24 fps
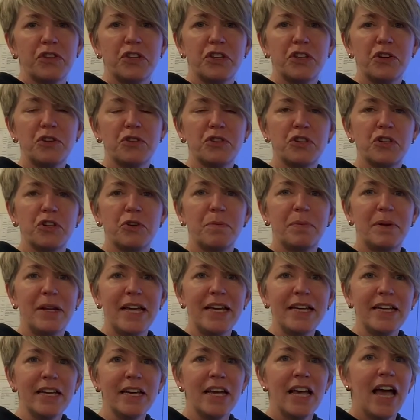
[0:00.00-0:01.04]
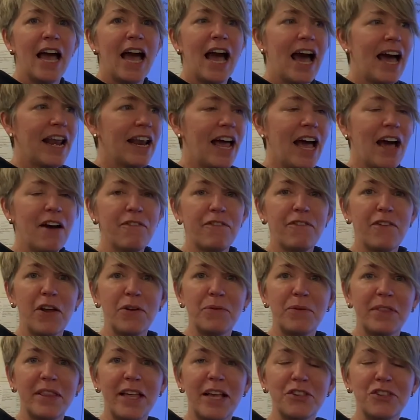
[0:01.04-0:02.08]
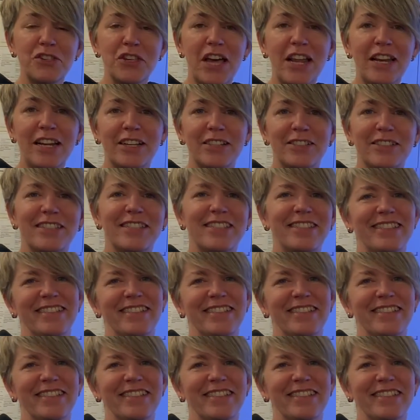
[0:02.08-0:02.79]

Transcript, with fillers: the YouTube link and have fun with that challenge.